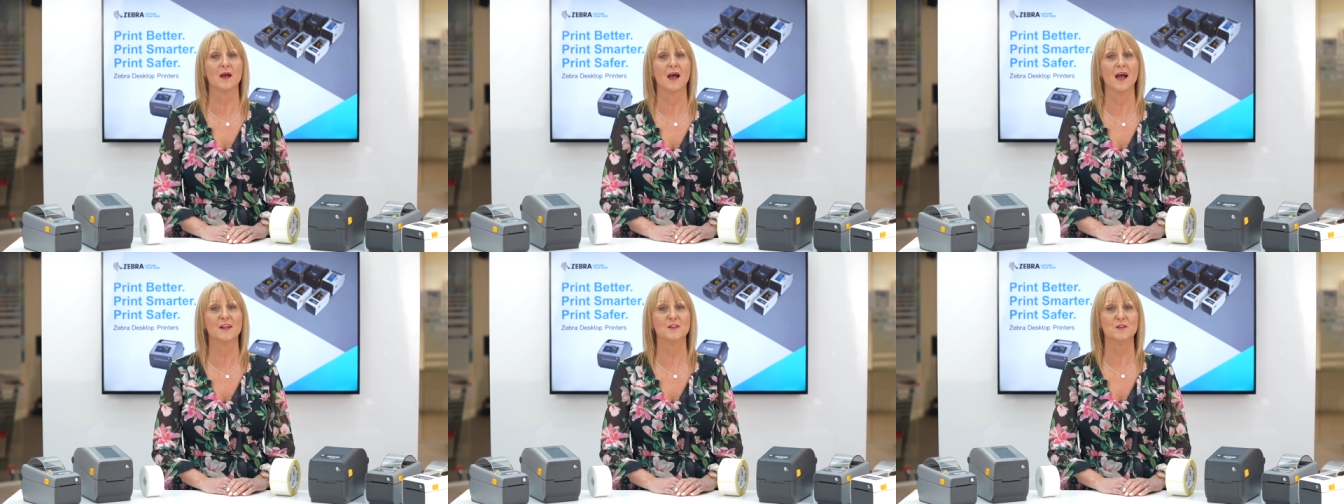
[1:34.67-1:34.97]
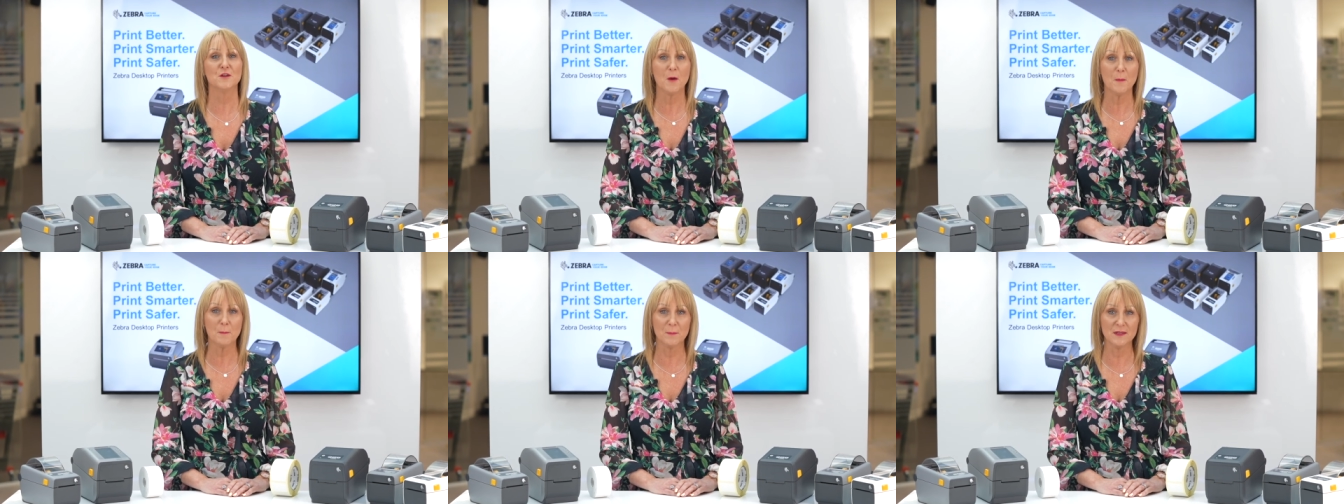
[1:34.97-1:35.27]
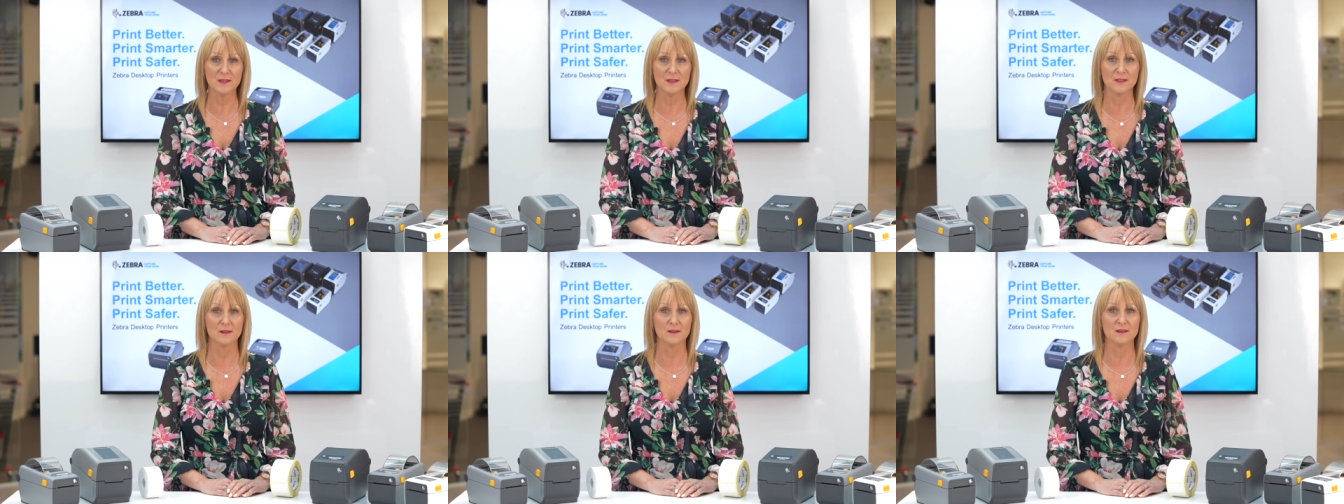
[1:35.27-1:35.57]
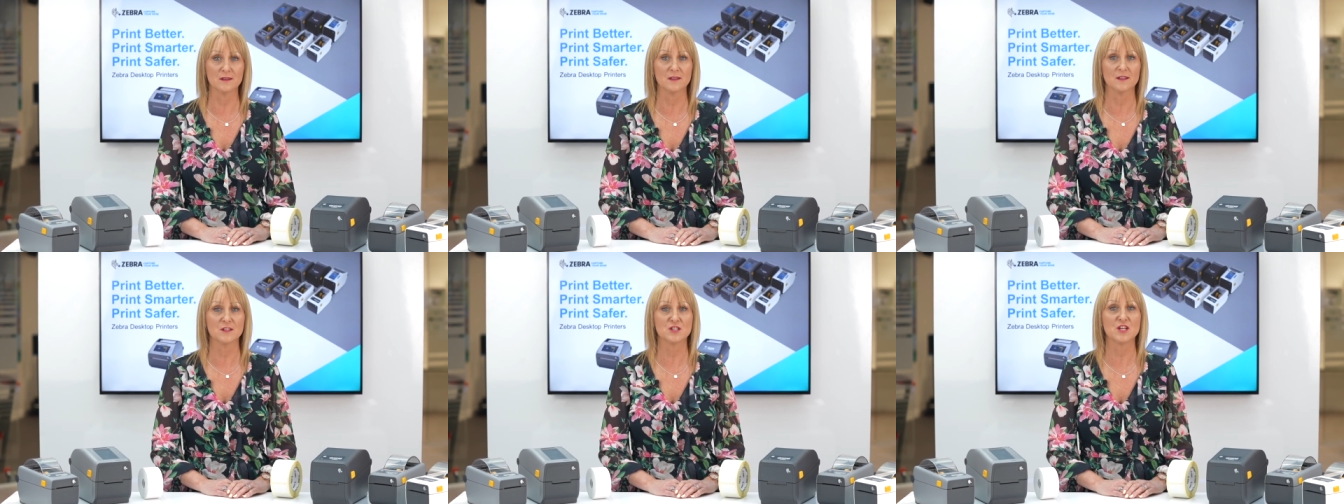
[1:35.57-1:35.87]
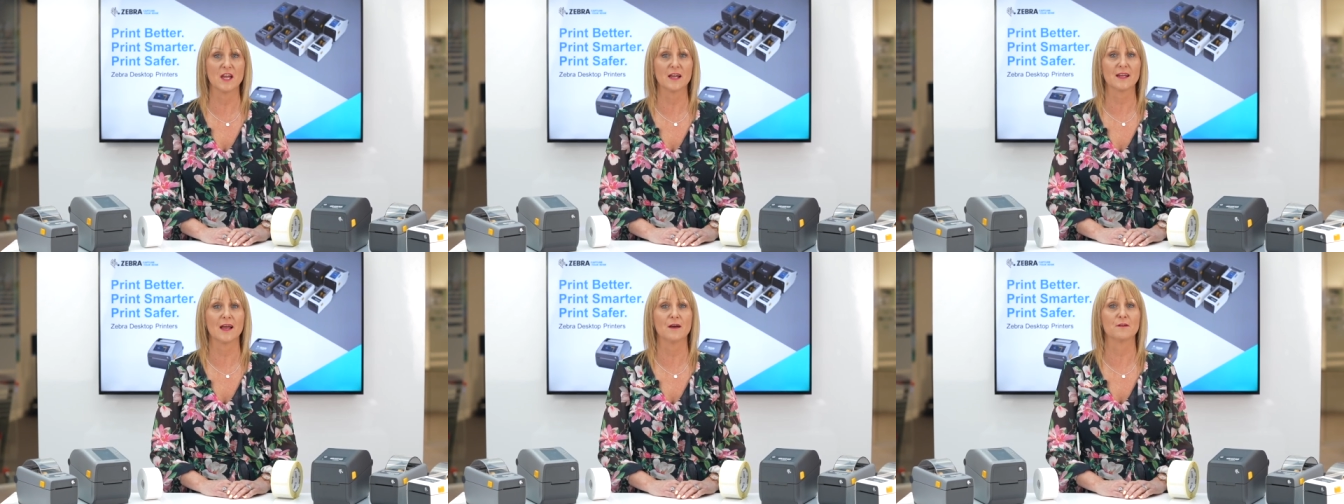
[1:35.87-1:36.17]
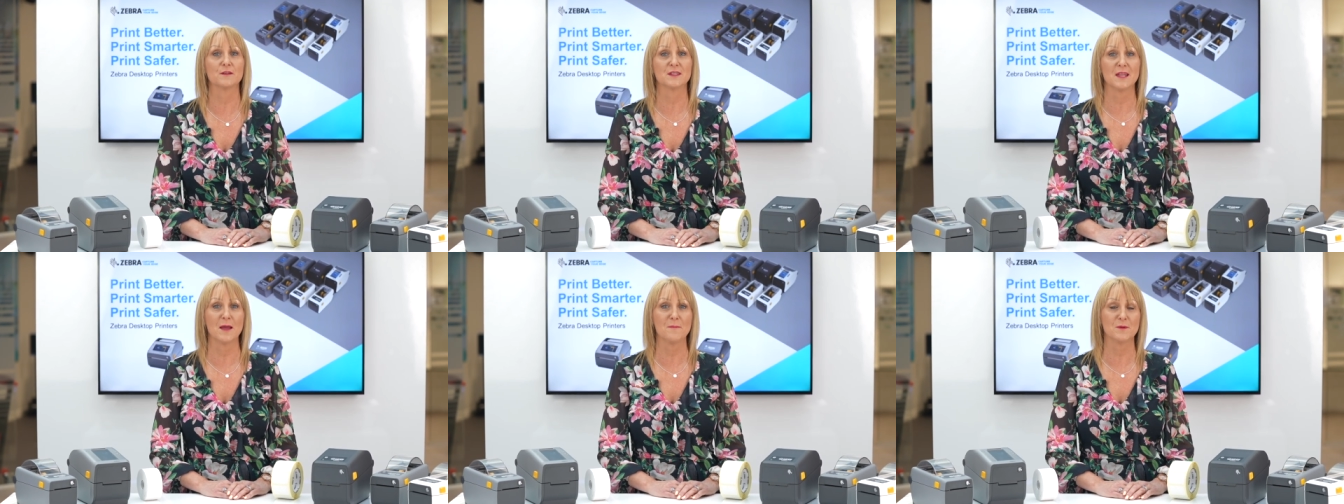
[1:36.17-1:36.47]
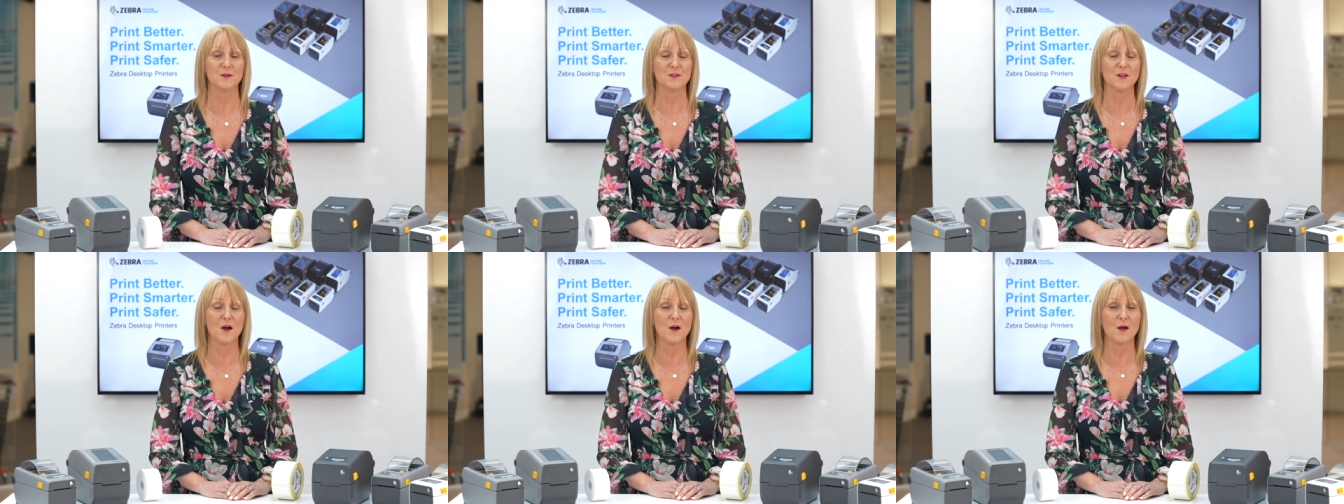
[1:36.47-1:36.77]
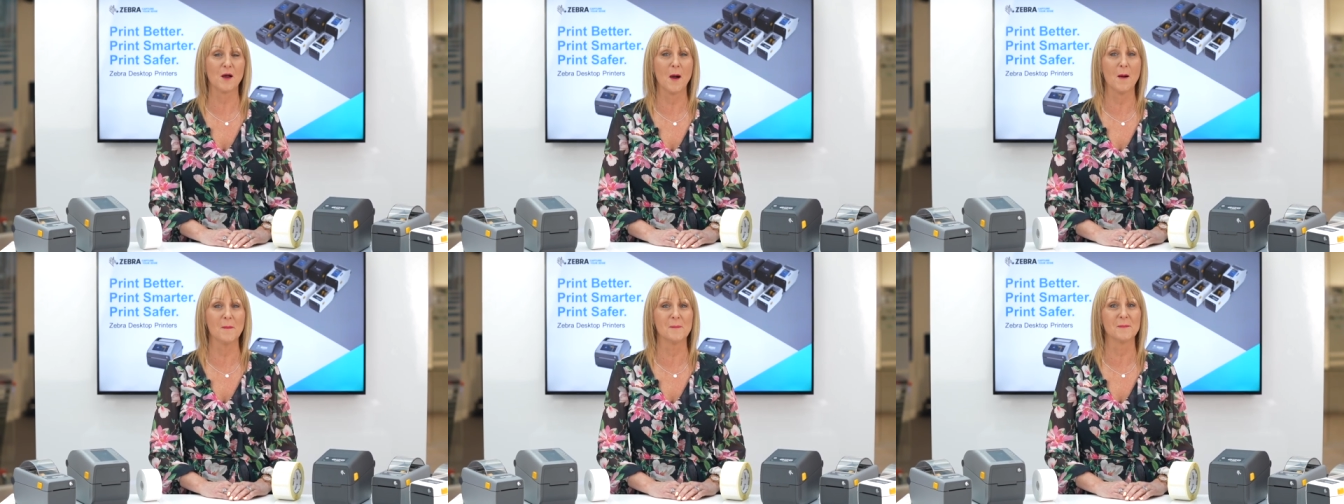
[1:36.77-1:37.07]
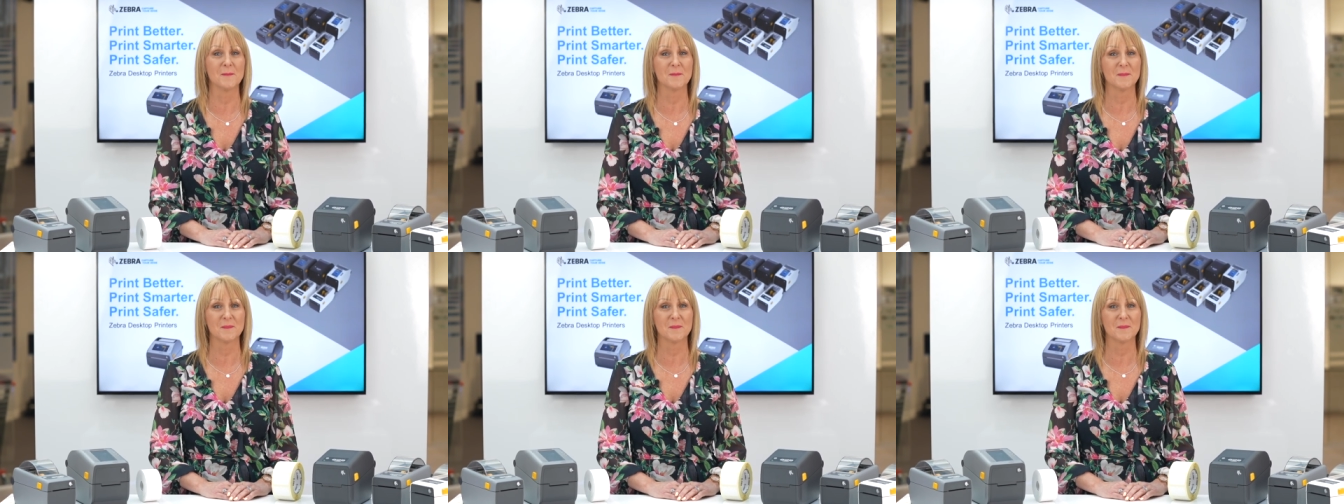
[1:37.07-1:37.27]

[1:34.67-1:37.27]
and your business, check out zebra.com.